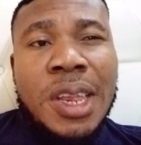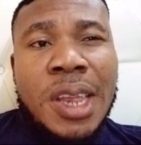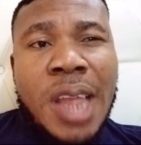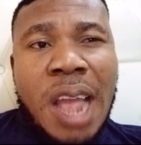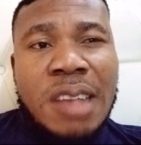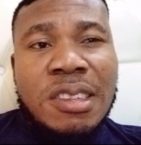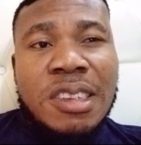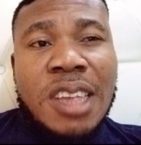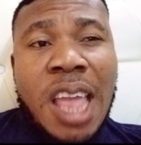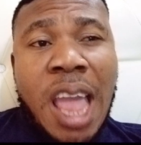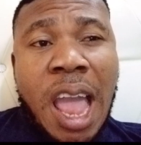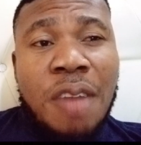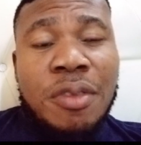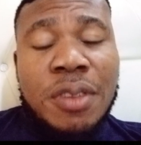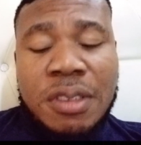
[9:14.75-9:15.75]
Yes, it
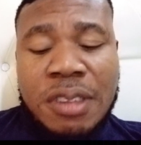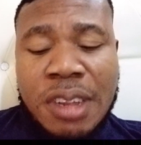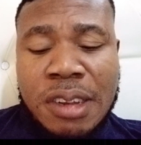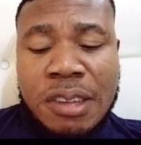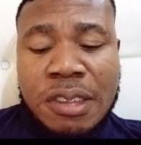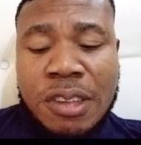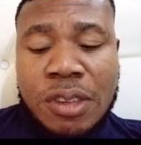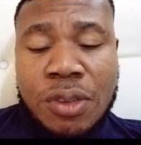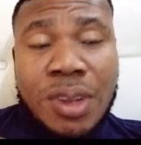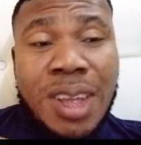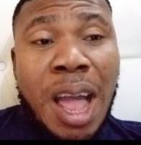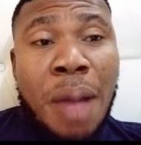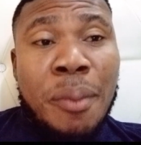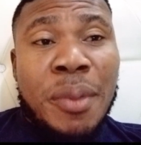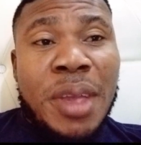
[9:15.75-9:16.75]
have the tendency to
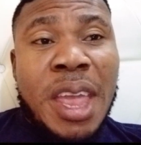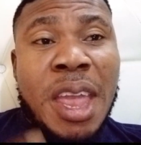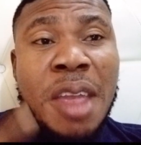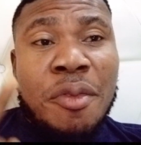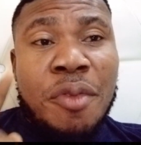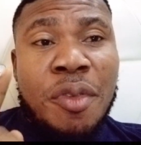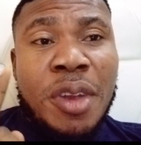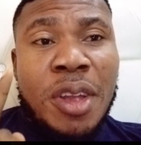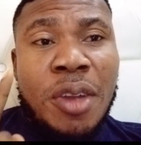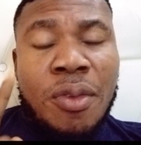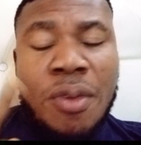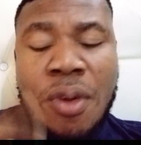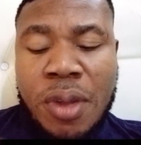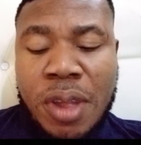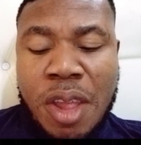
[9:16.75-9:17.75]
calm every
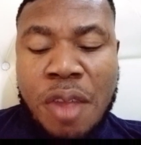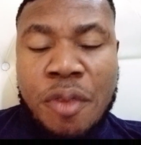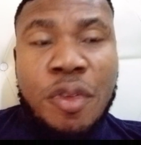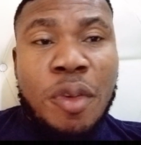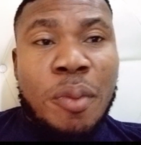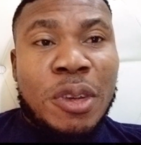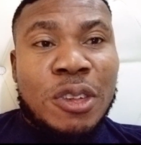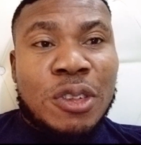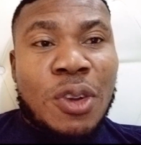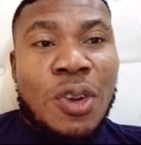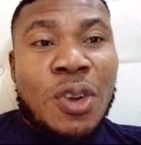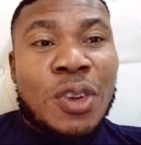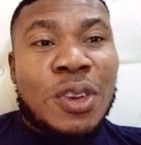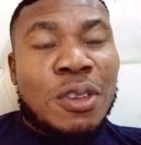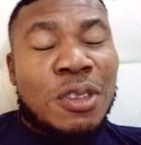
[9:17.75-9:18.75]
wrong information
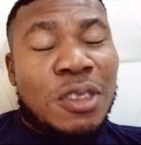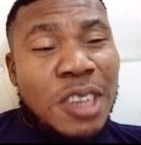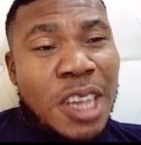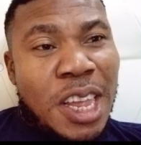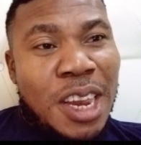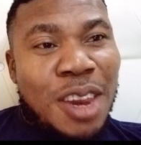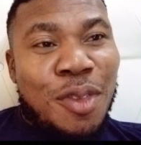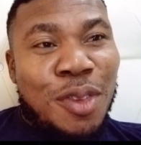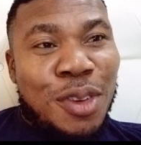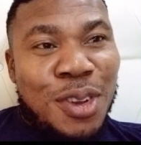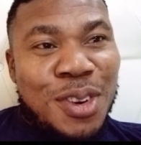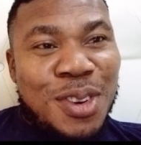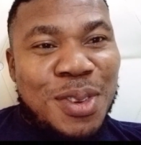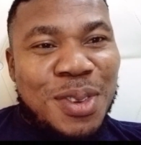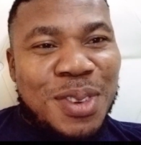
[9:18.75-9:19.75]
on your skin, if you
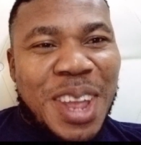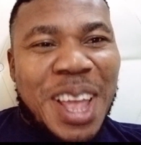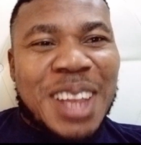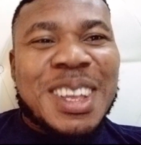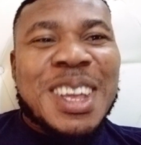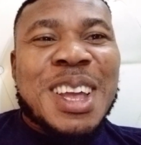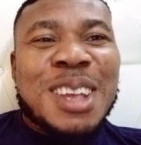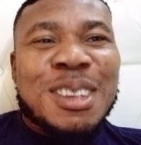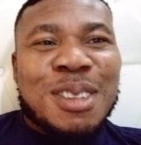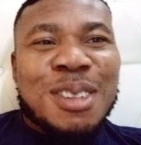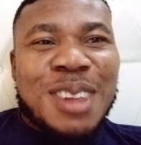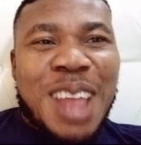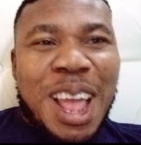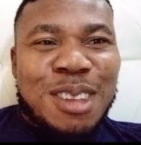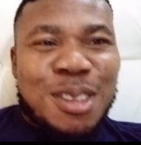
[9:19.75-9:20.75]
don't know that. So
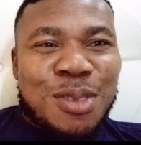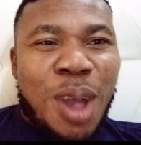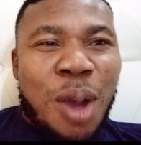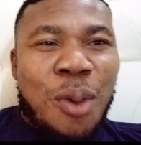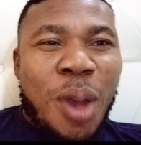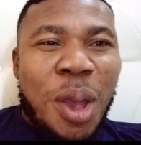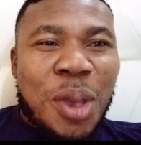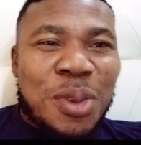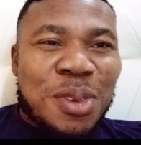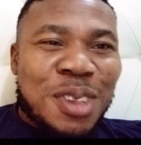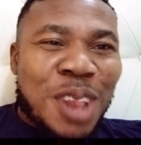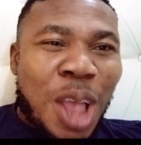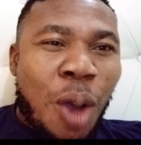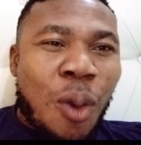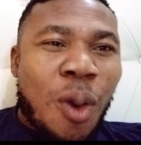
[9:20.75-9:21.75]
that's why we're
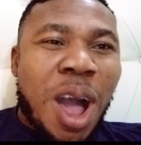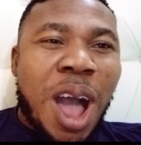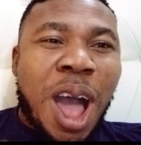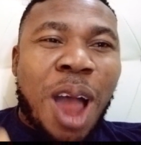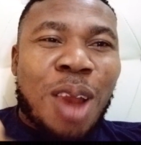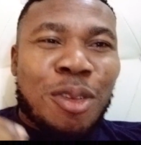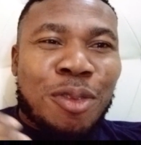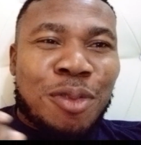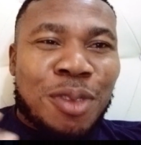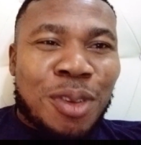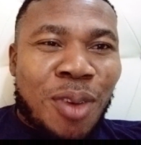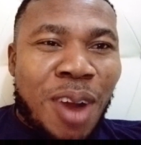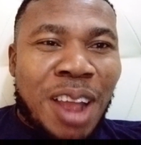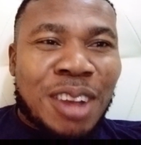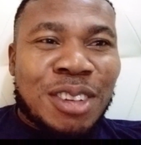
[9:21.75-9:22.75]
using our aloe
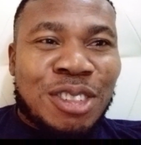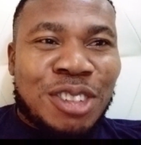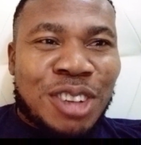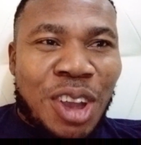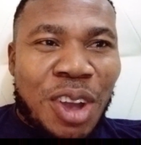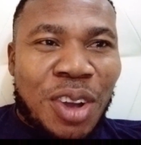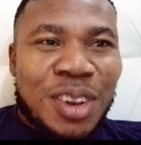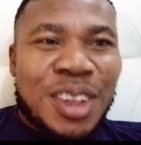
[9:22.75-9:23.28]
vera gel.